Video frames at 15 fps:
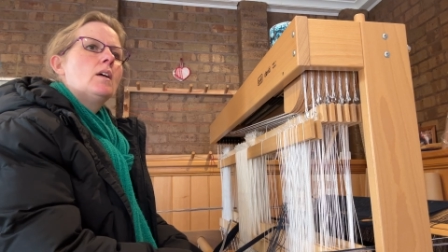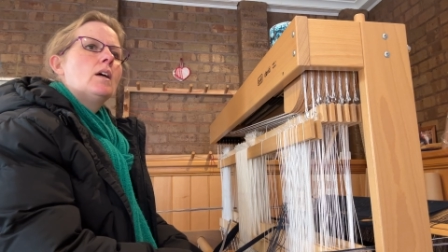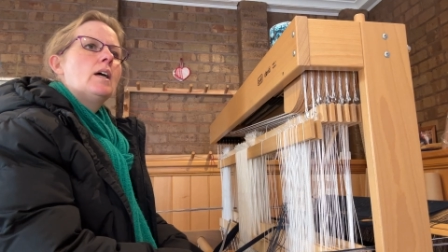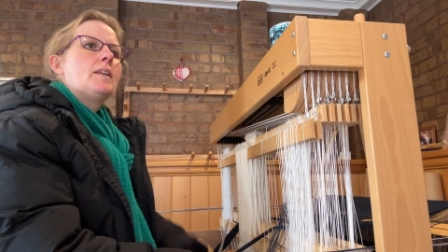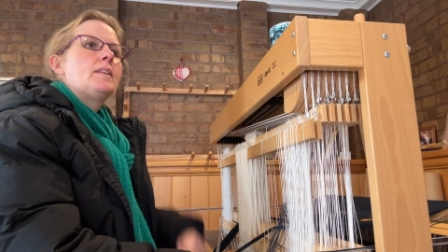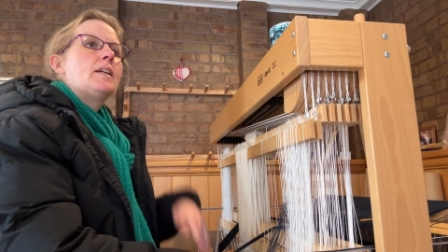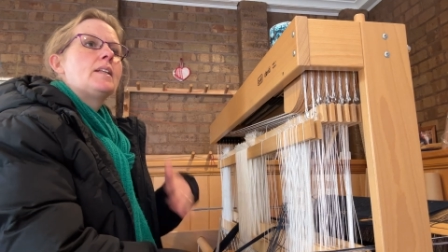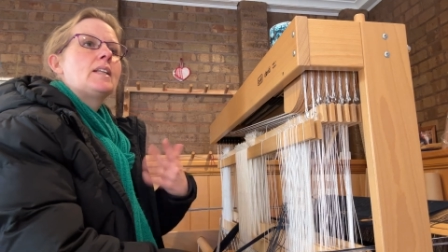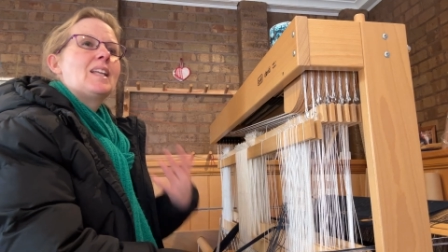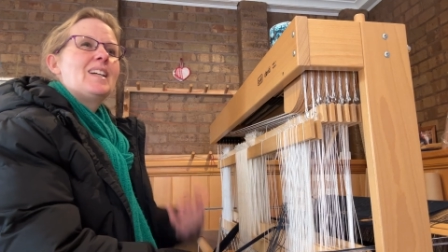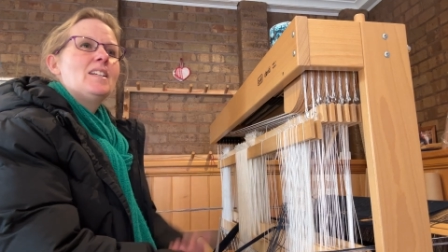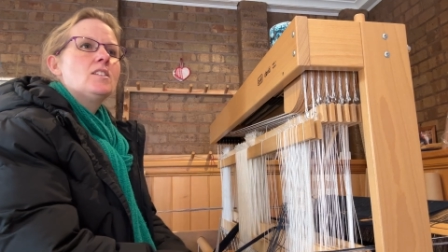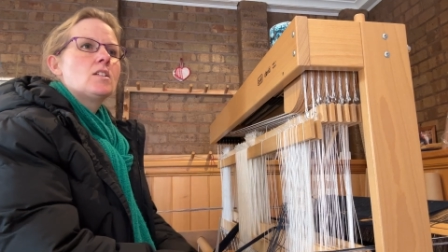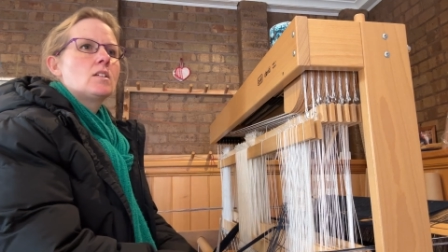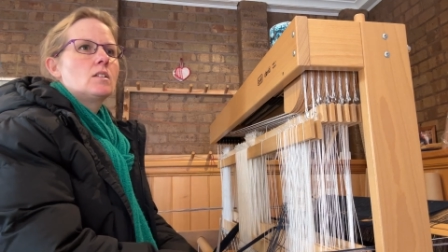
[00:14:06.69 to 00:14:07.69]
And then
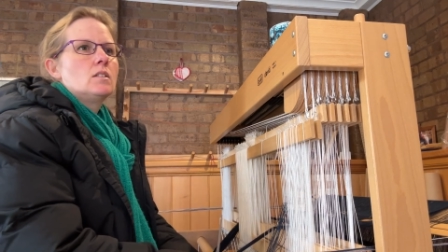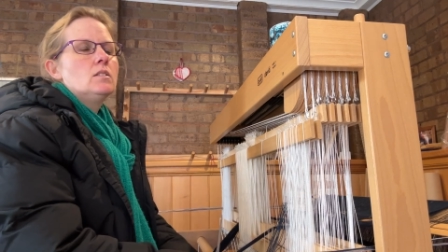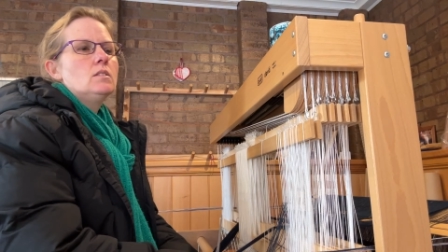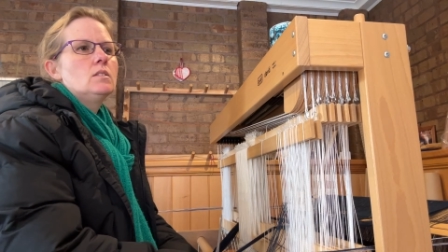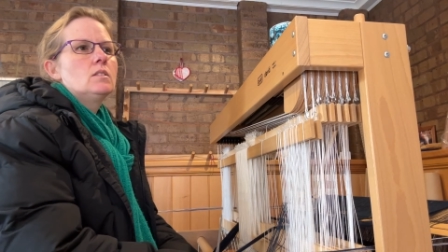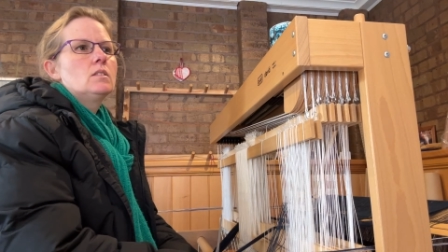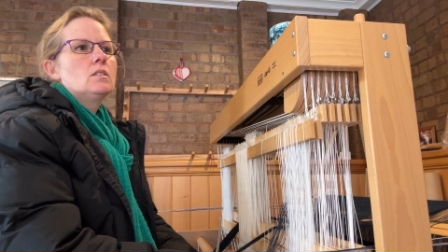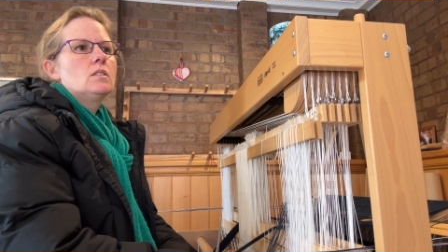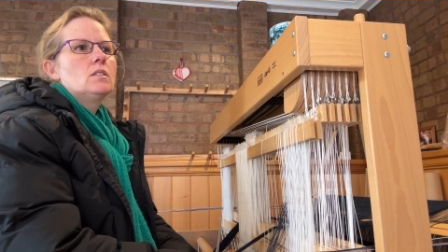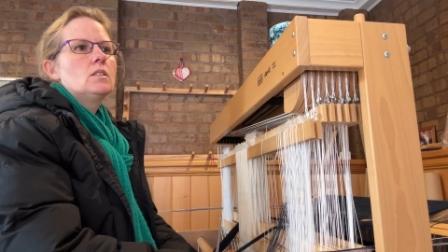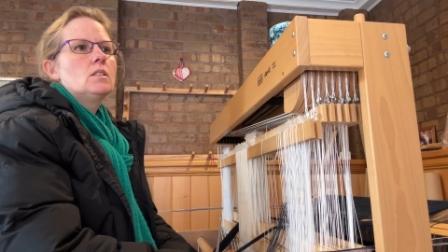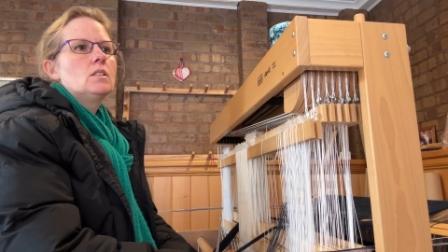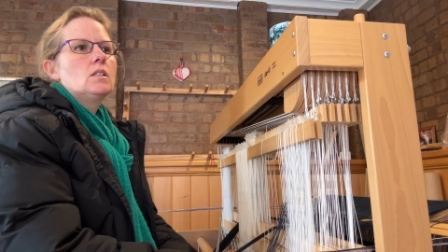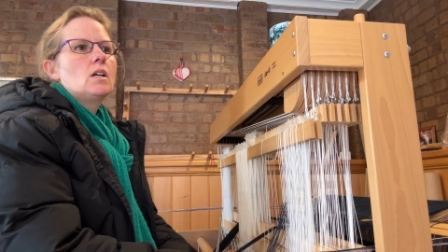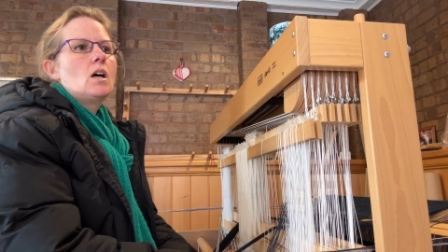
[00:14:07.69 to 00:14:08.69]
later,
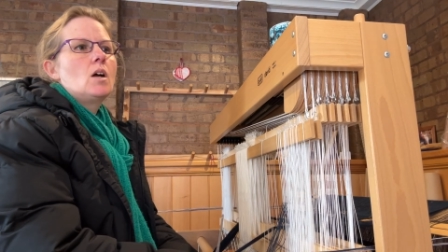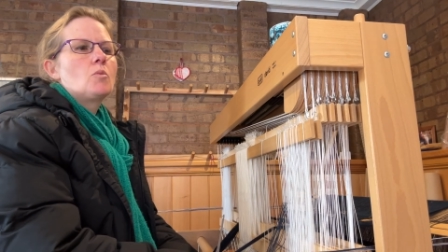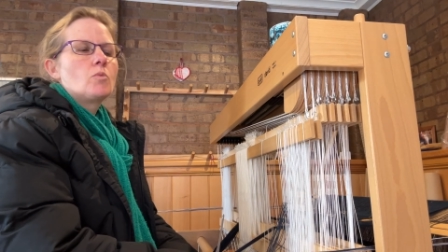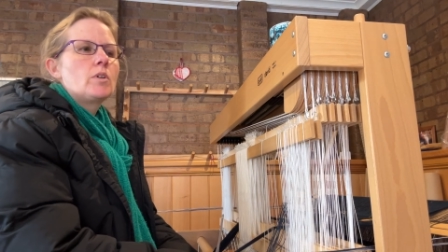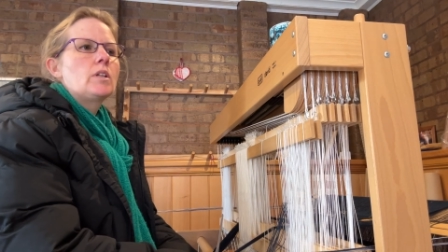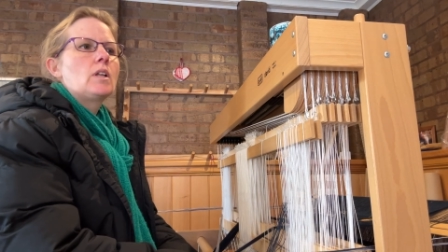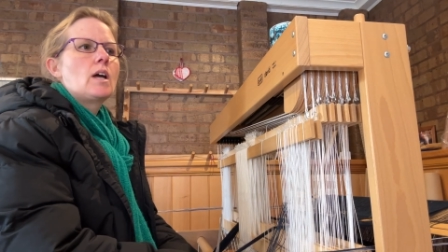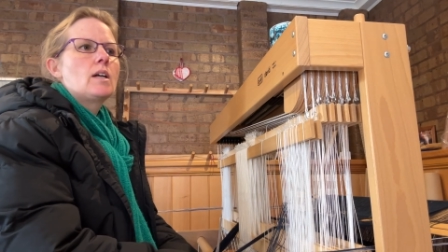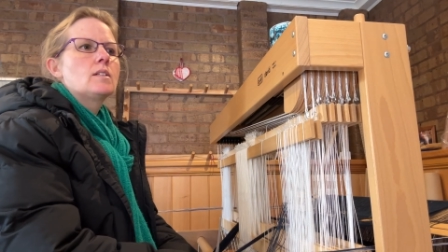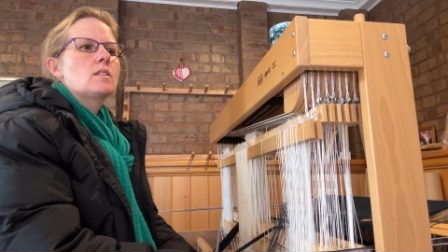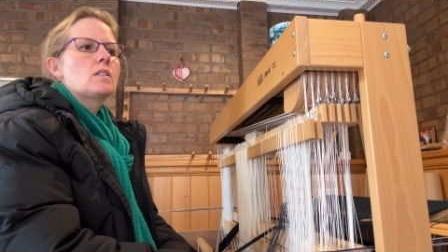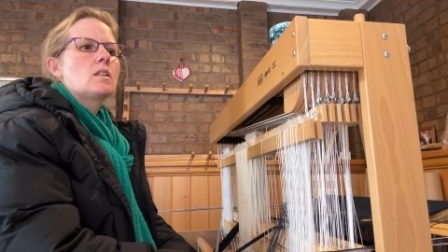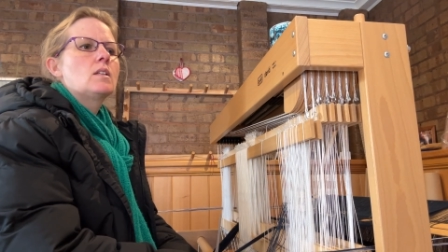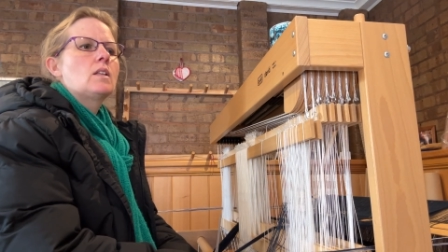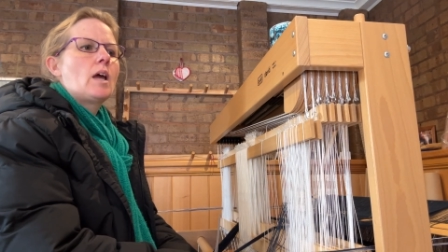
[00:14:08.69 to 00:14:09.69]
I
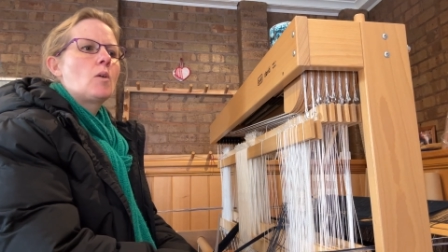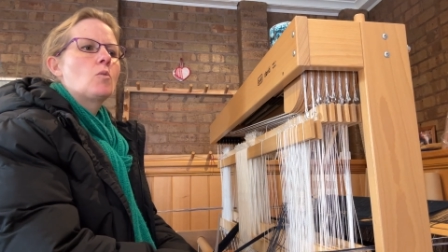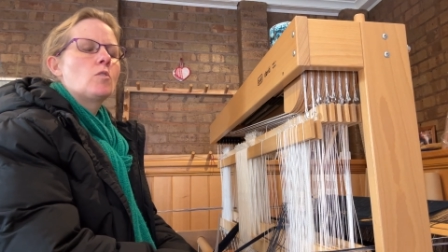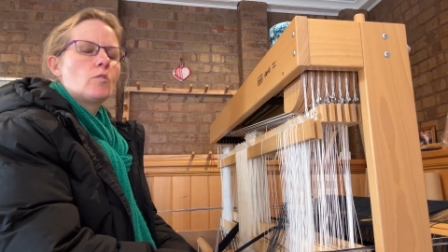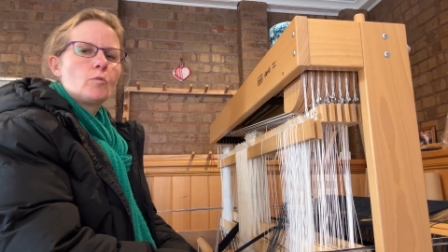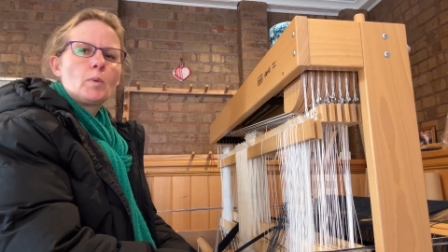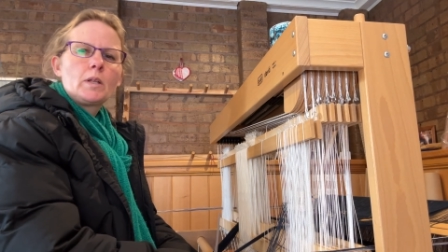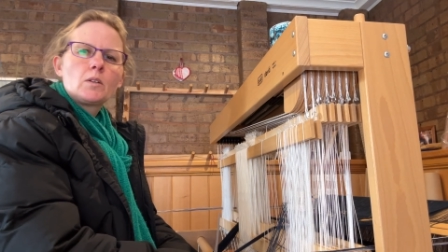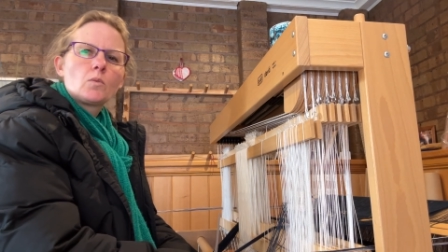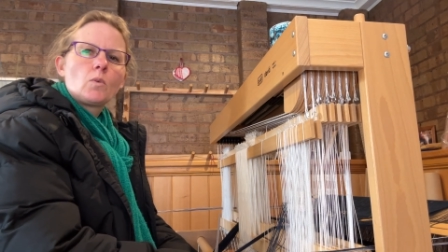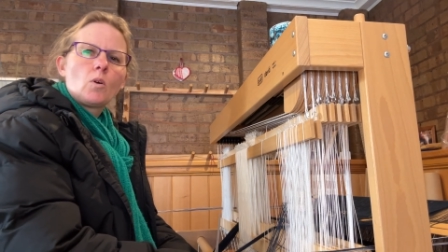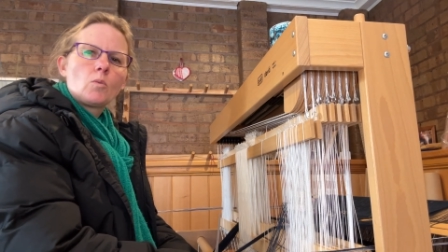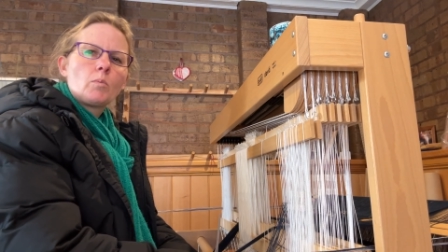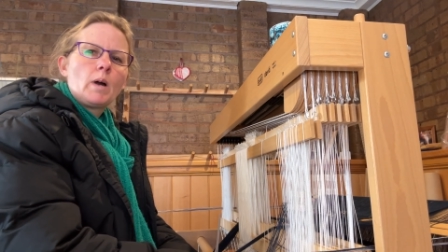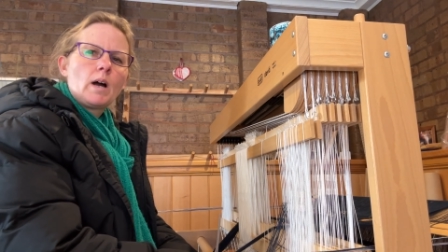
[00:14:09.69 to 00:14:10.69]
realized that that would have been the
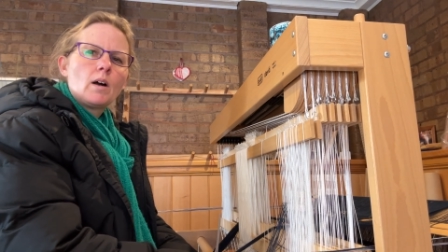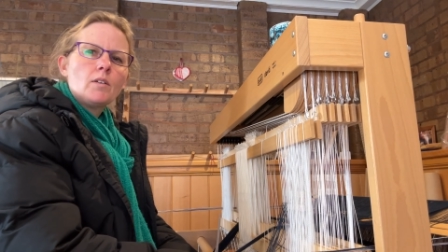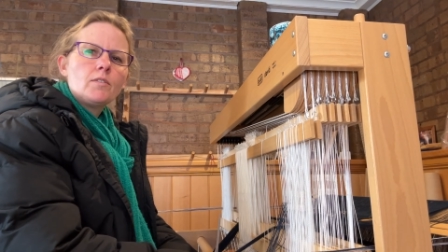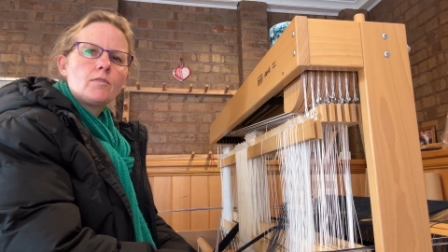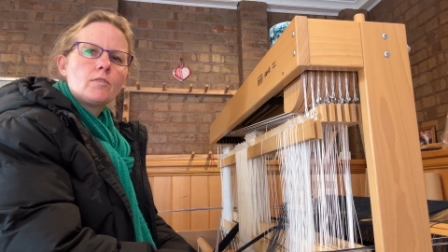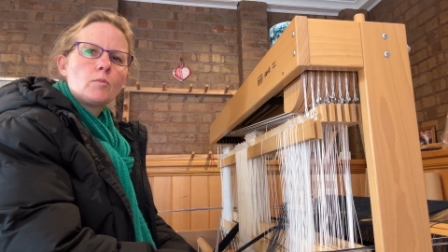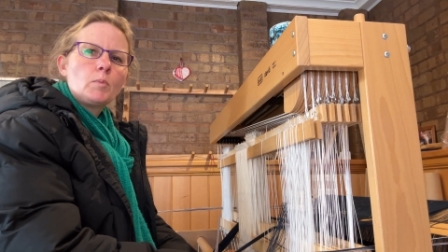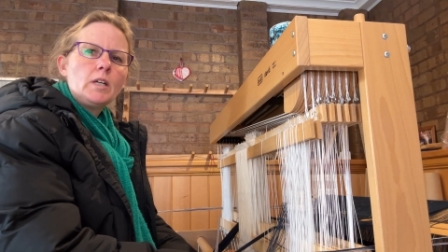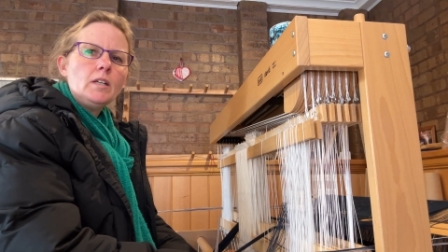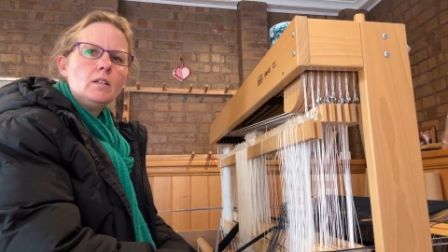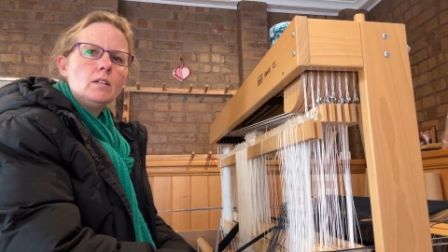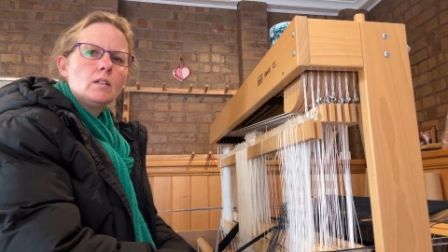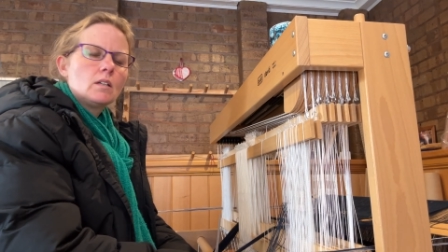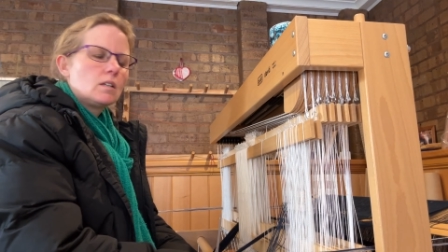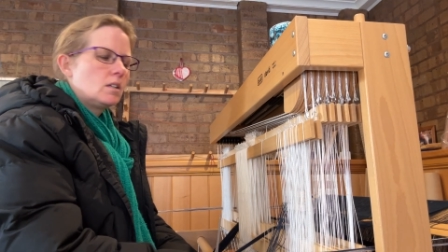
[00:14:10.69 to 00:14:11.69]
wrong path for me,
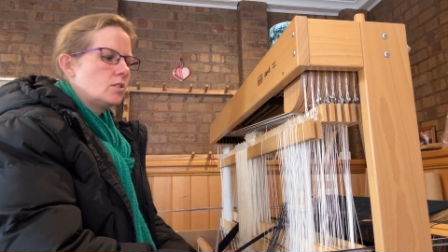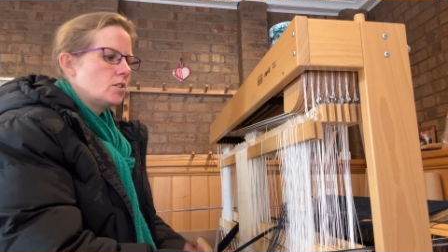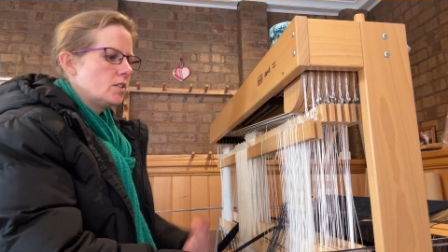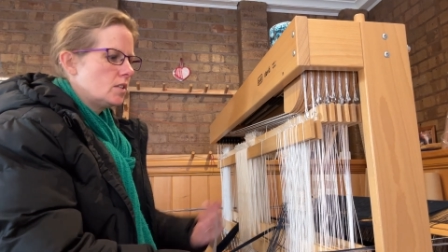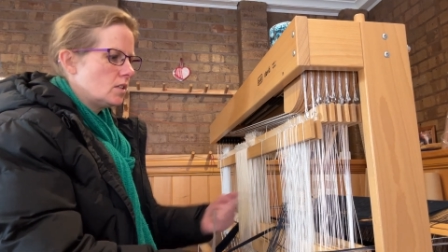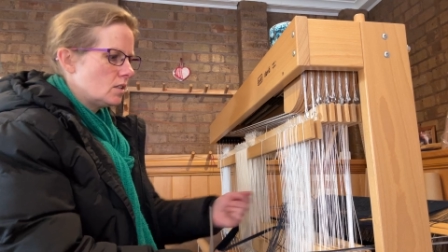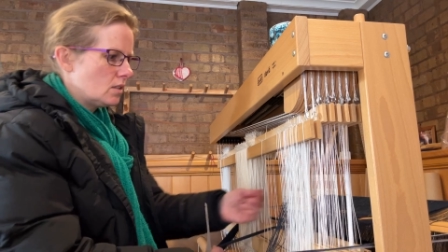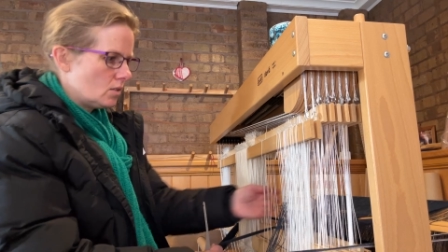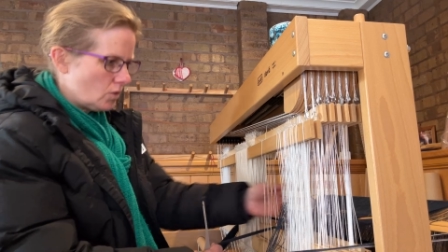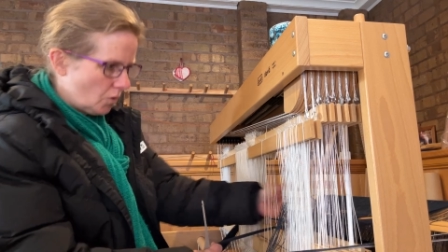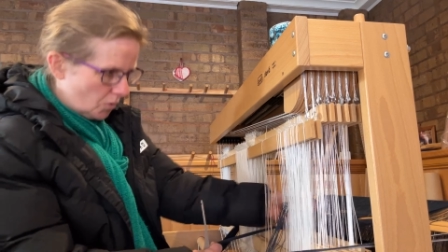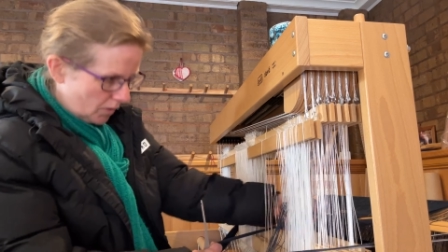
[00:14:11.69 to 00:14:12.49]
and I just didn't know